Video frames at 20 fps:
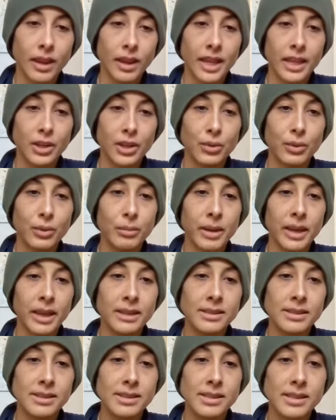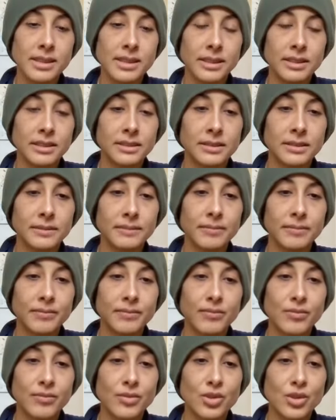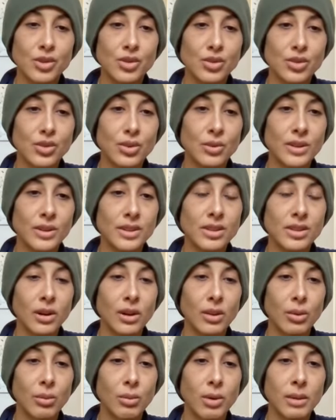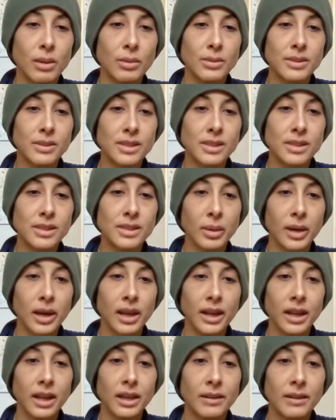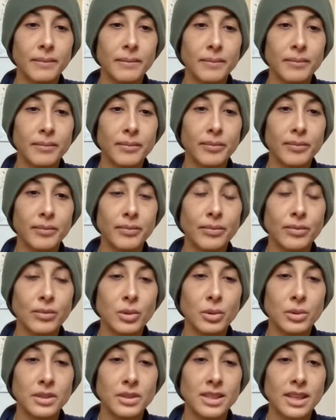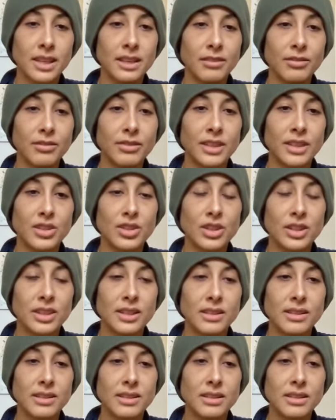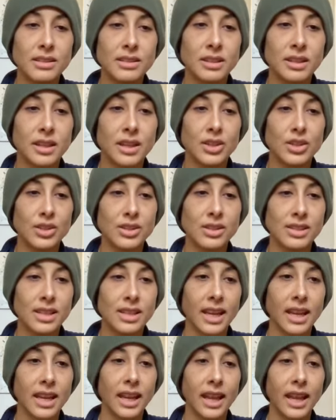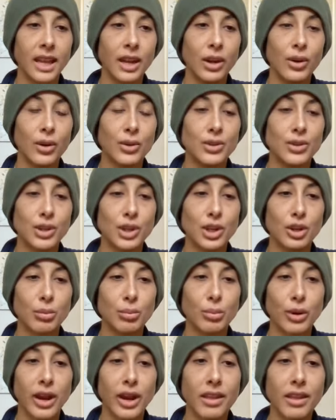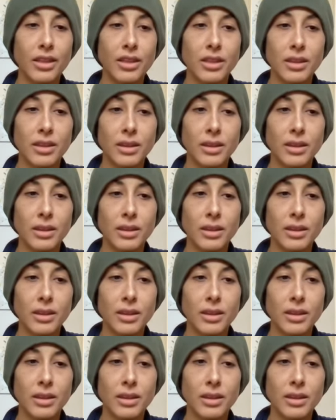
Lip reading: Can you remain still? Just notice all the wobbles in the body. Notice any fidgets, and just stay anchored to your breath.